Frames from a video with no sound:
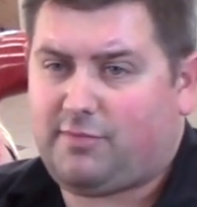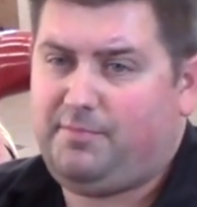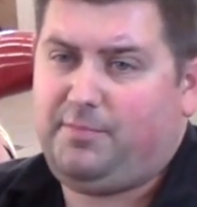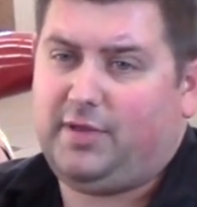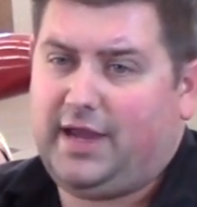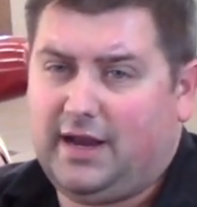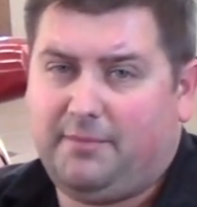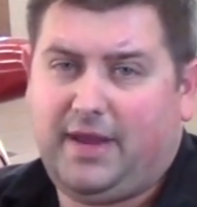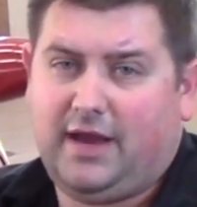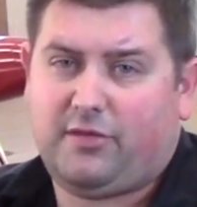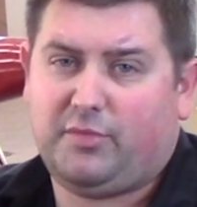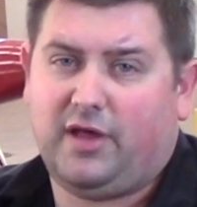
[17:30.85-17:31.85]
plan on
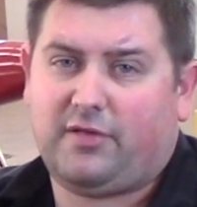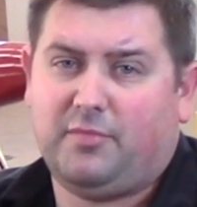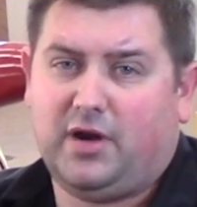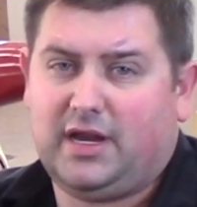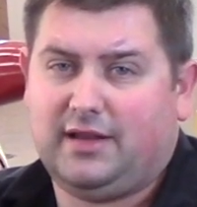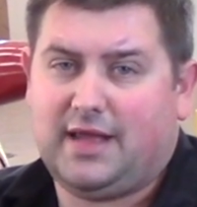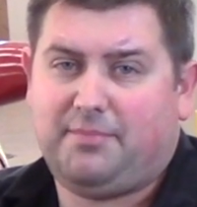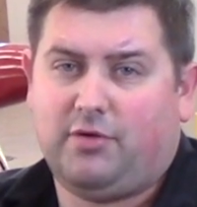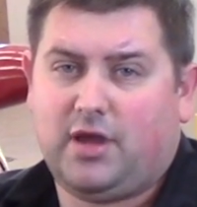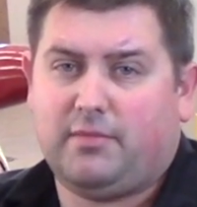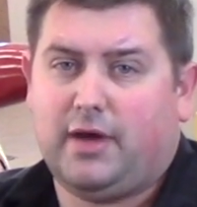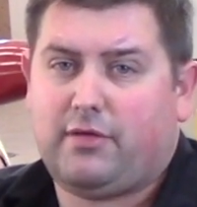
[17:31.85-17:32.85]
paying someone else money. And at that
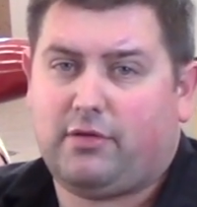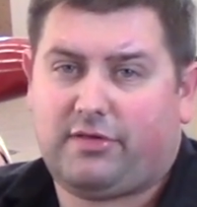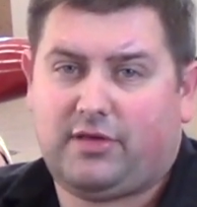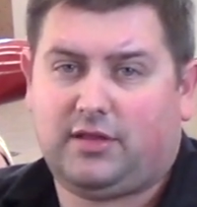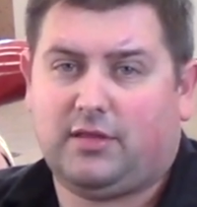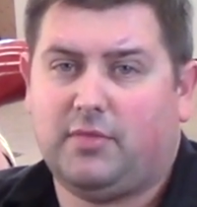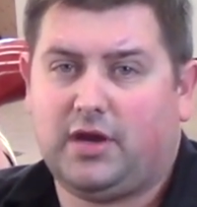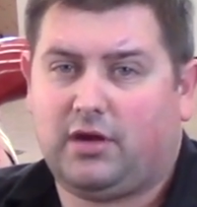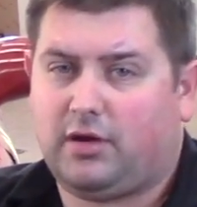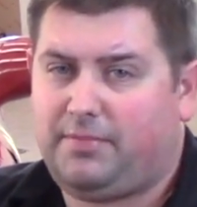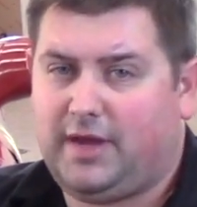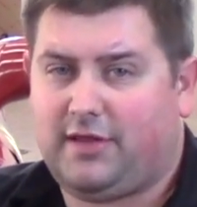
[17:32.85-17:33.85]
point, you might as well sink the money you're
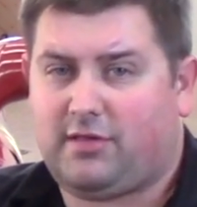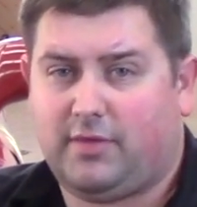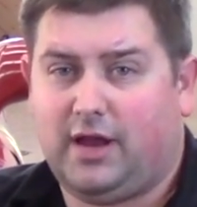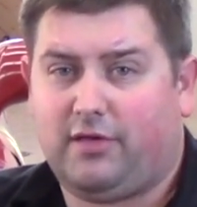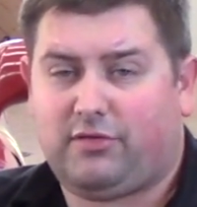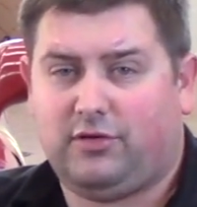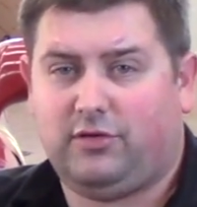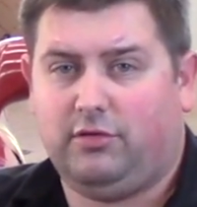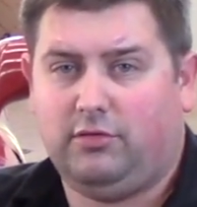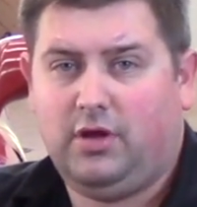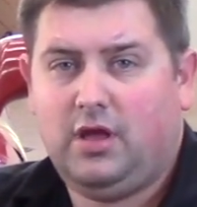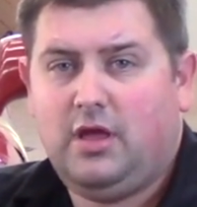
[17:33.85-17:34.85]
going to pay someone else to
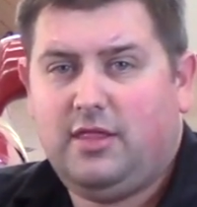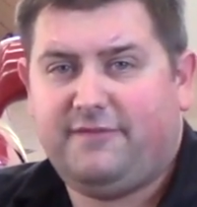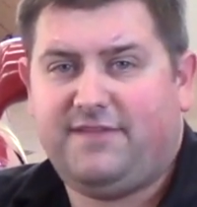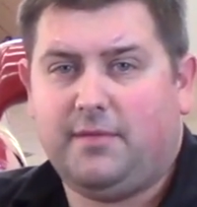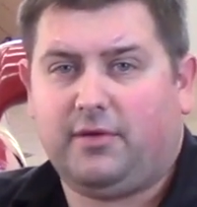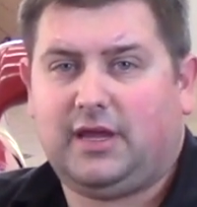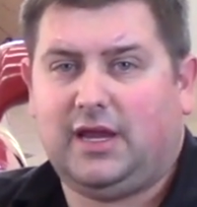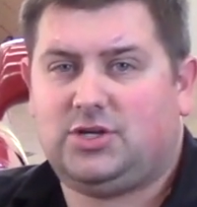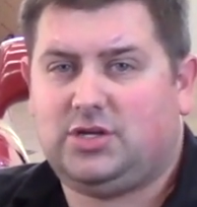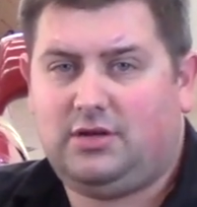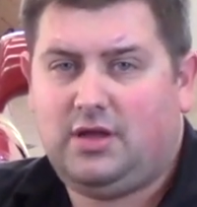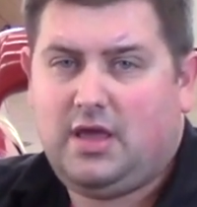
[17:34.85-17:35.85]
do the
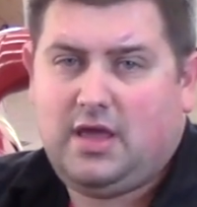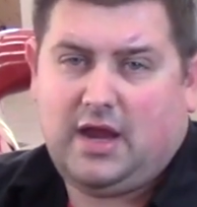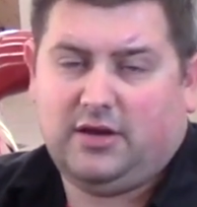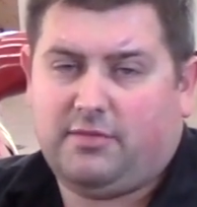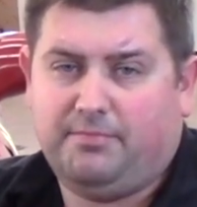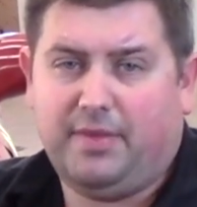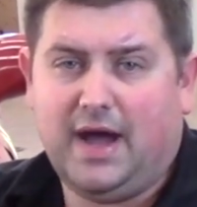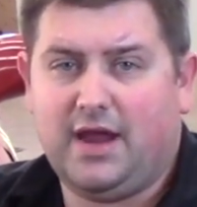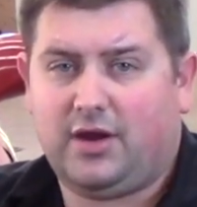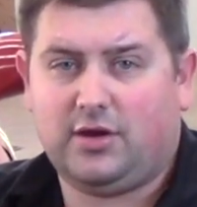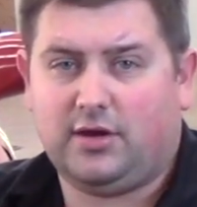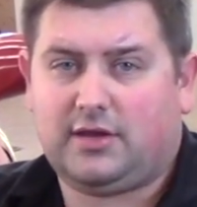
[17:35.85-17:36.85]
fabrication and just buy
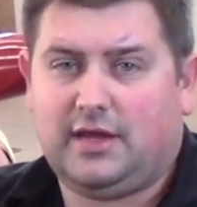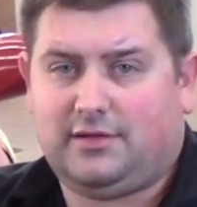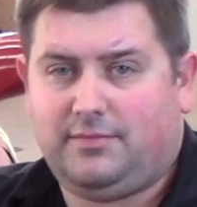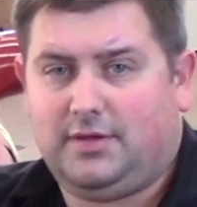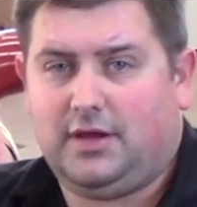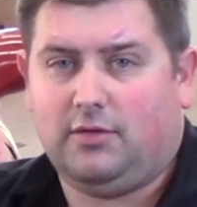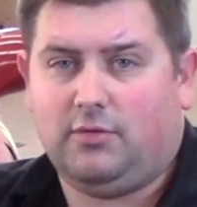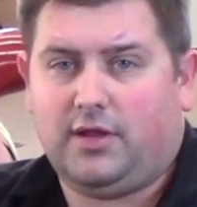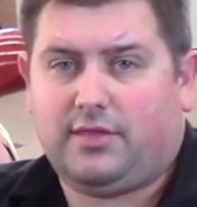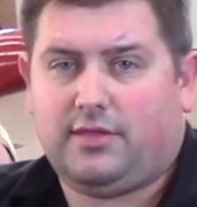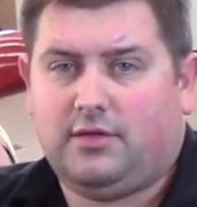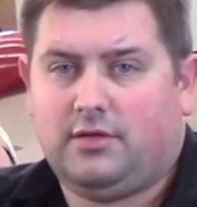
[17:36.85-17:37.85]
a good kit to begin
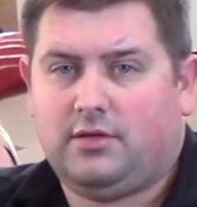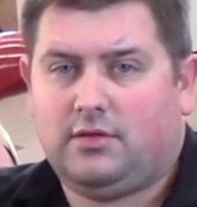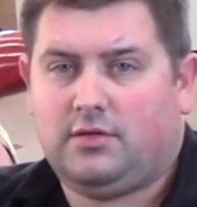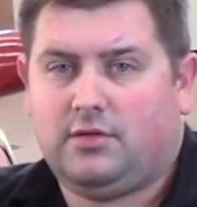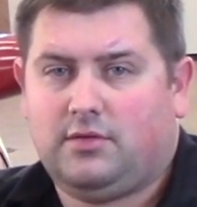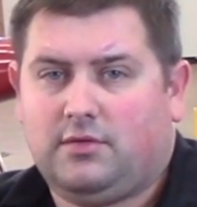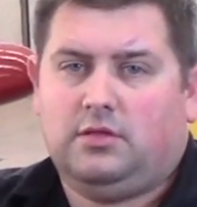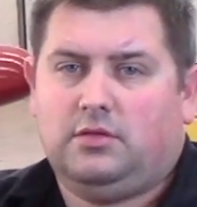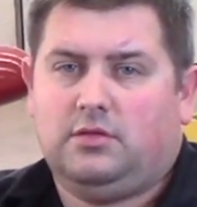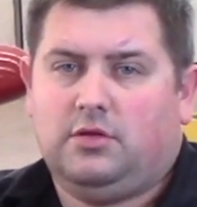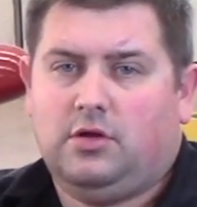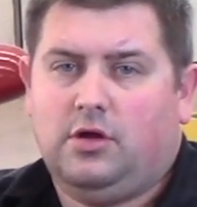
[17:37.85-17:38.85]
with.
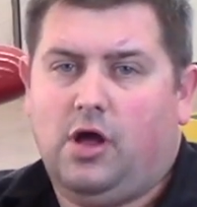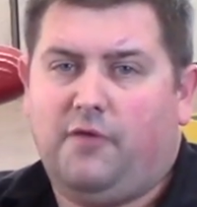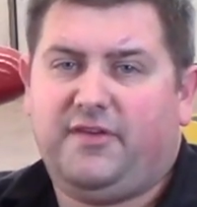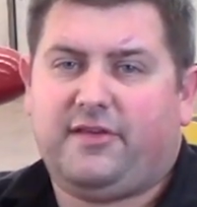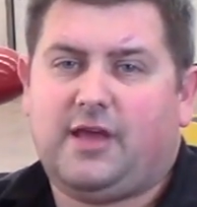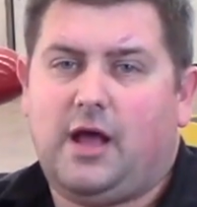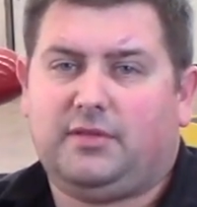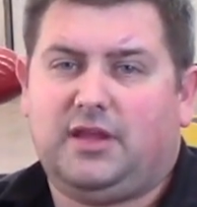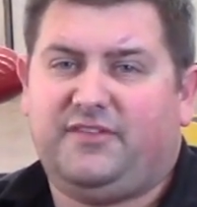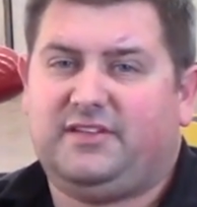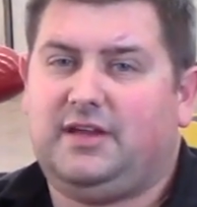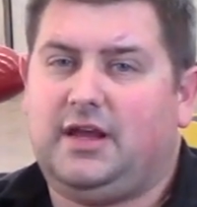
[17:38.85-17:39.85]
Hopefully this helped.
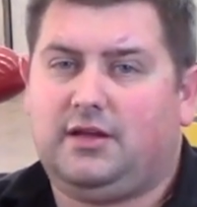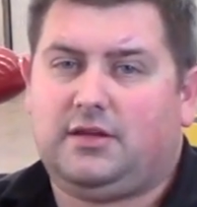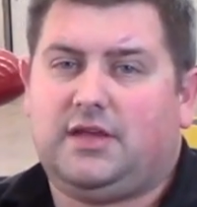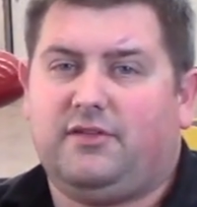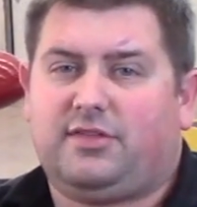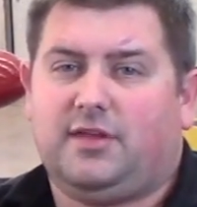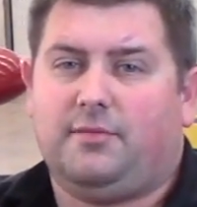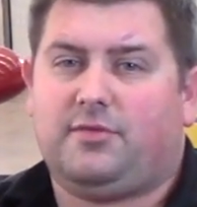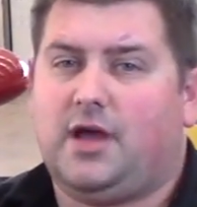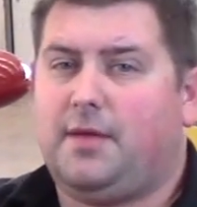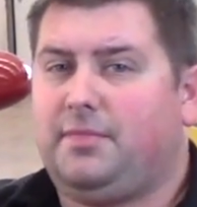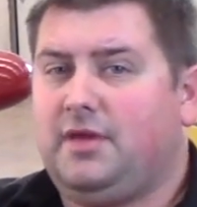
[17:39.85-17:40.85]
If it did, give it a thumbs
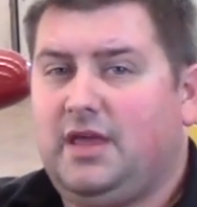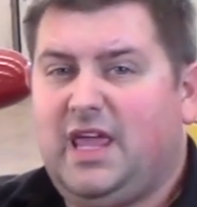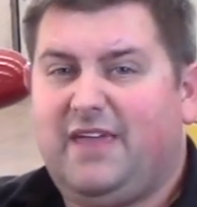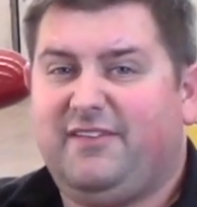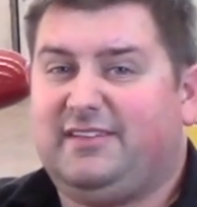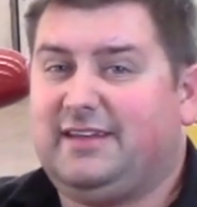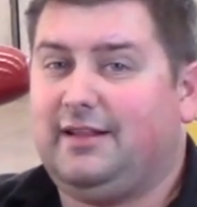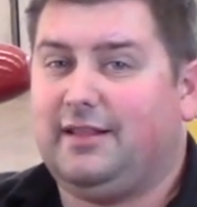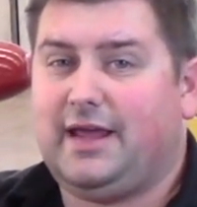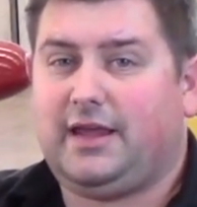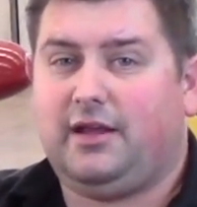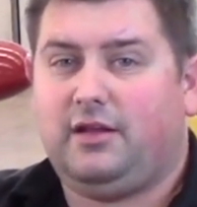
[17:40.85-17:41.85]
up. If you didn't
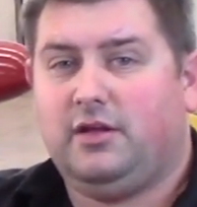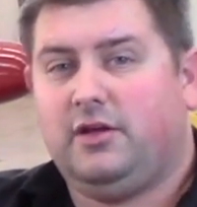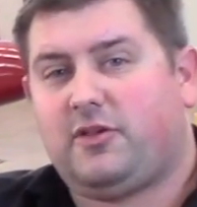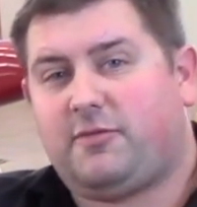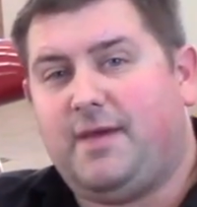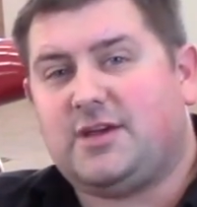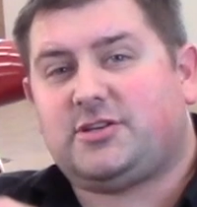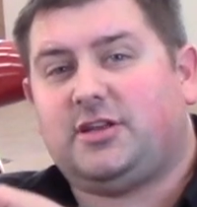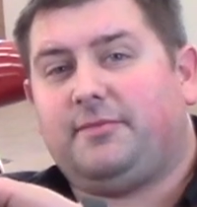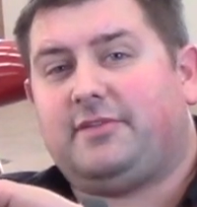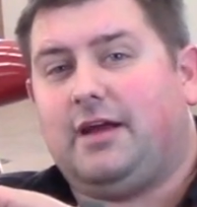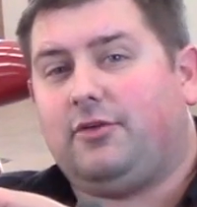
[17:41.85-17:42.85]
like it, smash your
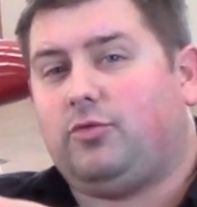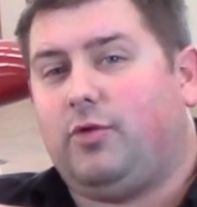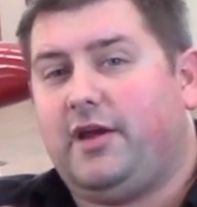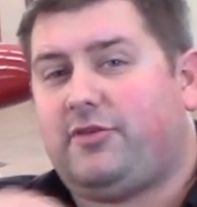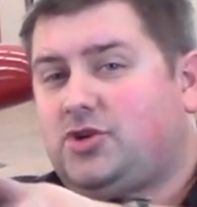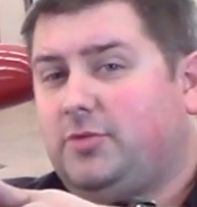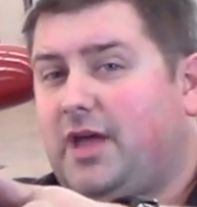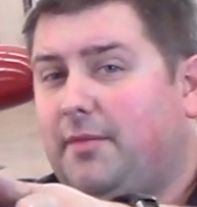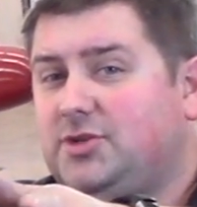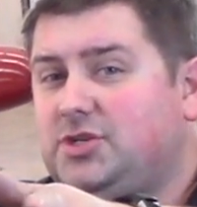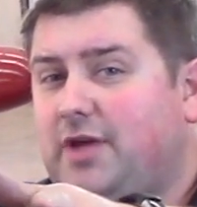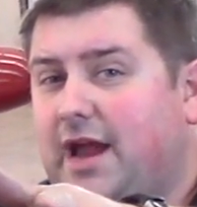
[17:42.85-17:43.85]
thumbs down twice. Show me how
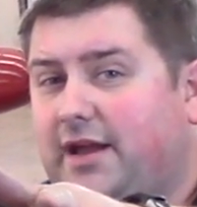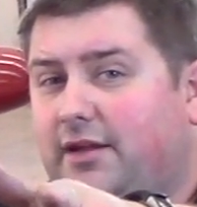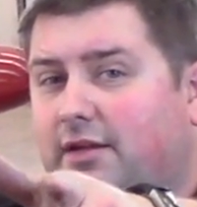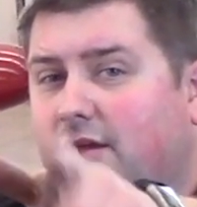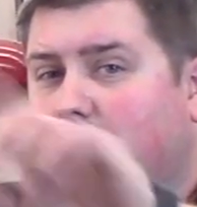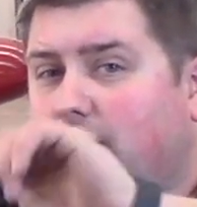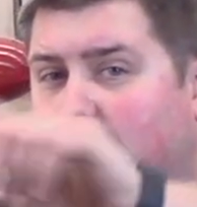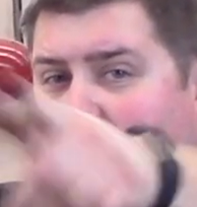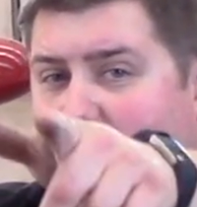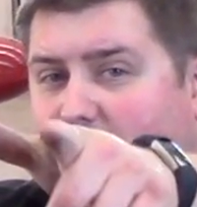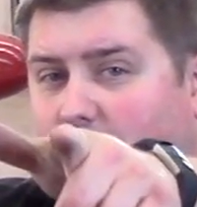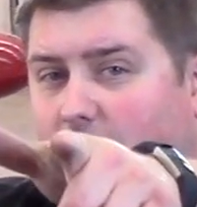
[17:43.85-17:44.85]
much you hate it, and
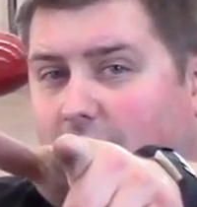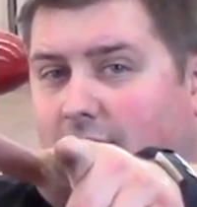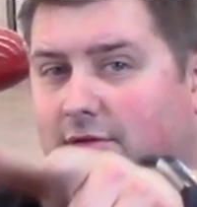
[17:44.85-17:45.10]
have a good one.